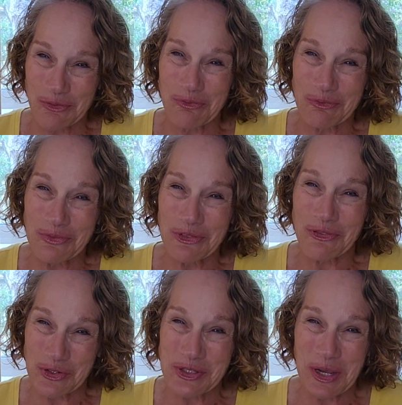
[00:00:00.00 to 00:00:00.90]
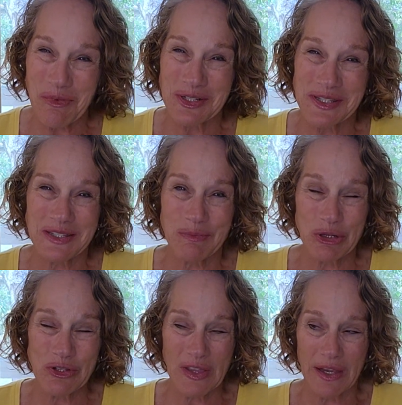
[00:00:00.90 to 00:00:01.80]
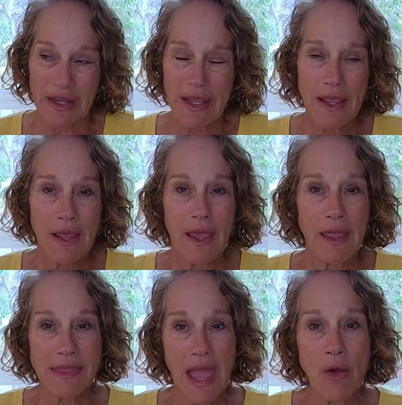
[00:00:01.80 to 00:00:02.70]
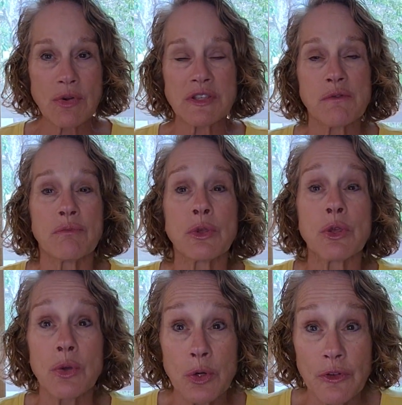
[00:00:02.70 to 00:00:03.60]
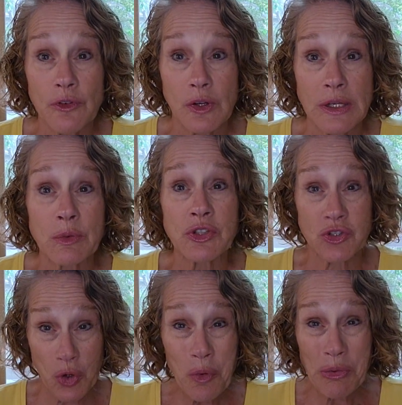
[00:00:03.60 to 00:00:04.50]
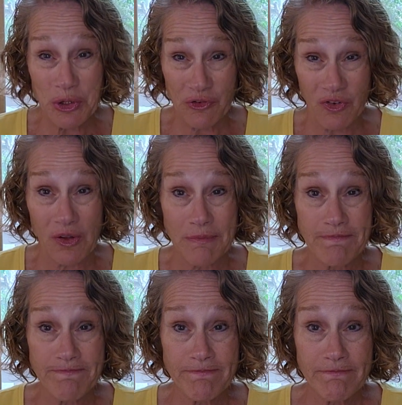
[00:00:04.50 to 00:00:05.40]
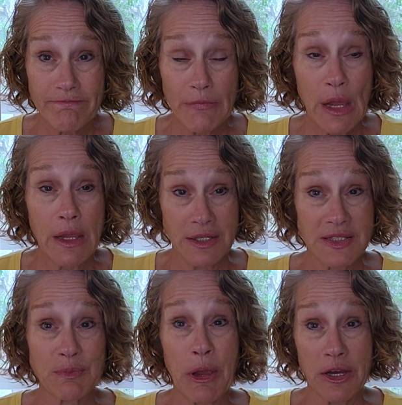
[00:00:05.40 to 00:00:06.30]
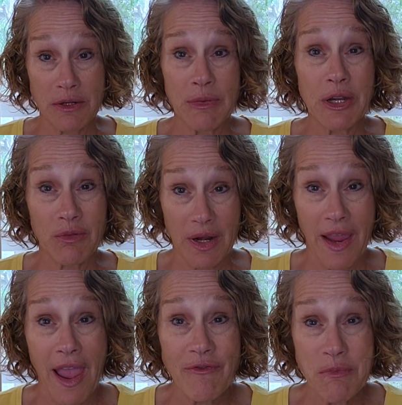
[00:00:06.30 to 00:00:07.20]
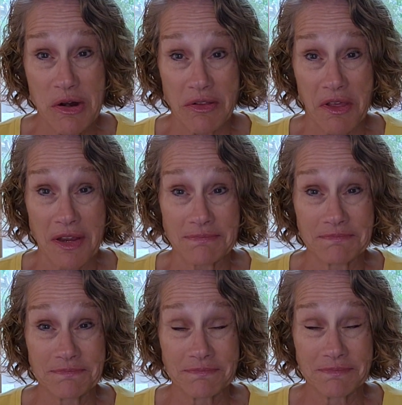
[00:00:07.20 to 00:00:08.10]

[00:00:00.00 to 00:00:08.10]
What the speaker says: for the first time watching this marathon. And that was beautiful. It was so beautiful. It inspired me to run a half marathon.